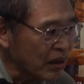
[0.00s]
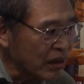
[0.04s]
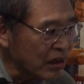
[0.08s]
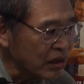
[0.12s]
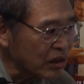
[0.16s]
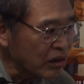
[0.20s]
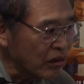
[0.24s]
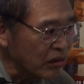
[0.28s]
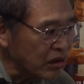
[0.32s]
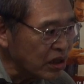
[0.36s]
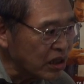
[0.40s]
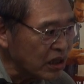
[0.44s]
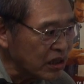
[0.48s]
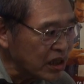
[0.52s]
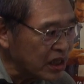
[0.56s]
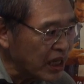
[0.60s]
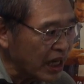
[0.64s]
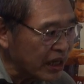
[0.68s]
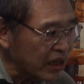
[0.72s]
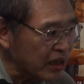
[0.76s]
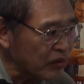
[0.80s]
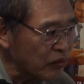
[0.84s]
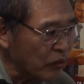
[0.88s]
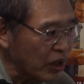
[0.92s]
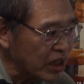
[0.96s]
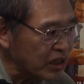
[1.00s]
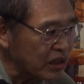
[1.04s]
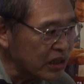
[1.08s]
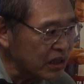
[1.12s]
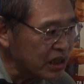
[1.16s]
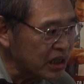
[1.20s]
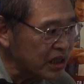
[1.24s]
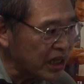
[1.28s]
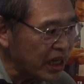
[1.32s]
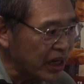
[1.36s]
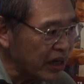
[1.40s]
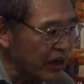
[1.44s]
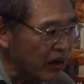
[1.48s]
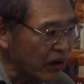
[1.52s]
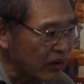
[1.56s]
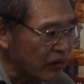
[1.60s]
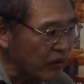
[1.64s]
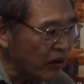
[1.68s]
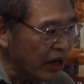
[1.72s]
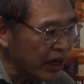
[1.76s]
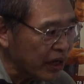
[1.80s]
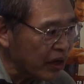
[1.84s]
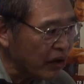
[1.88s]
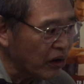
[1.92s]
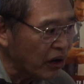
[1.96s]
So it's the second wettest year on
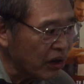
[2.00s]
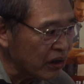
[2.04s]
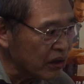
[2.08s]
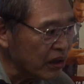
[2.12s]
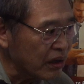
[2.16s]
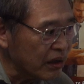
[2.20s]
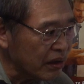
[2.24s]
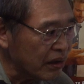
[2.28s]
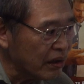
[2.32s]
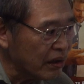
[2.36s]
record.